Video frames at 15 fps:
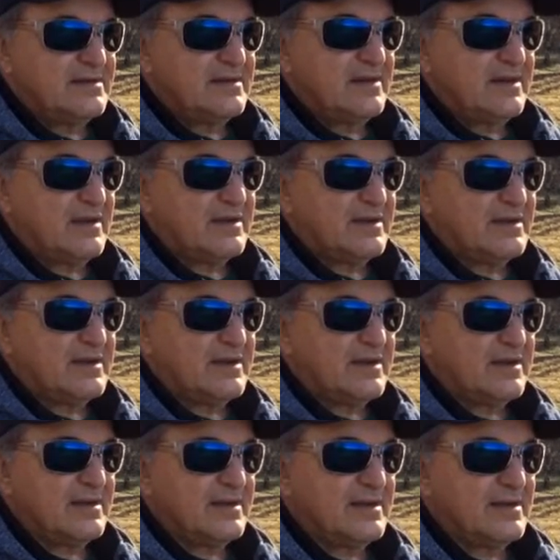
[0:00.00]
duck
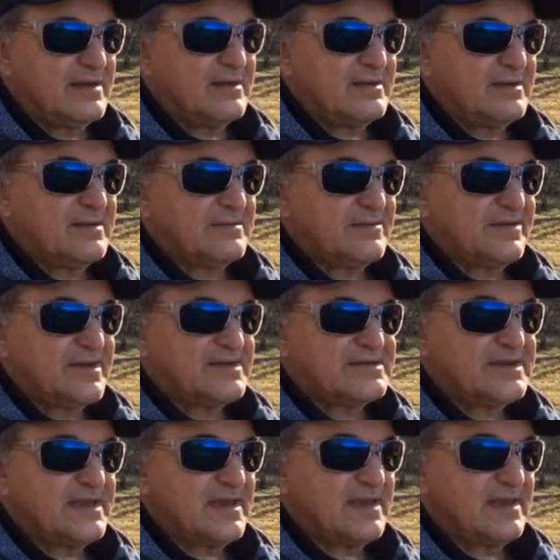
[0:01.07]
and
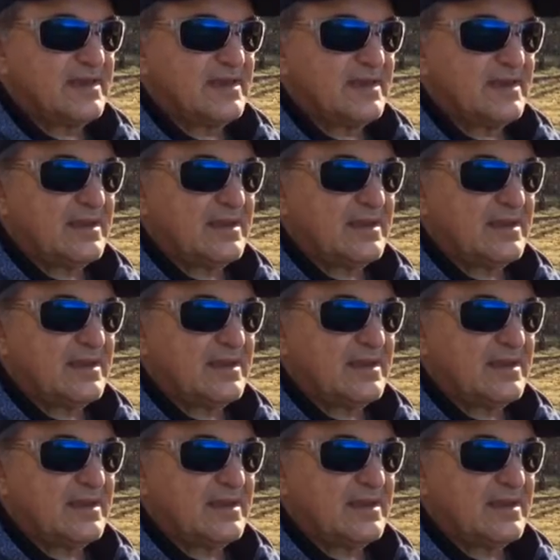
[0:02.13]
brisket